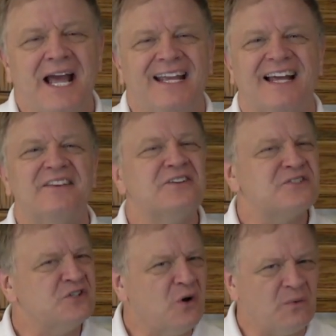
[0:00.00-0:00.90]
Yet
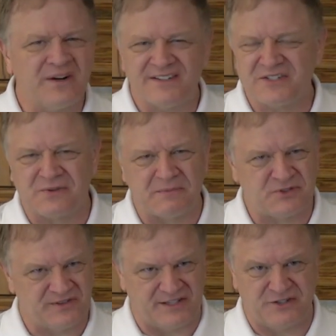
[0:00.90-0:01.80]
there's nowhere in
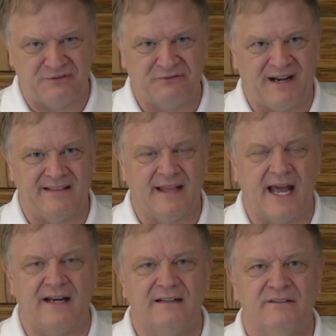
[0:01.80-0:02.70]
Scripture that you find that.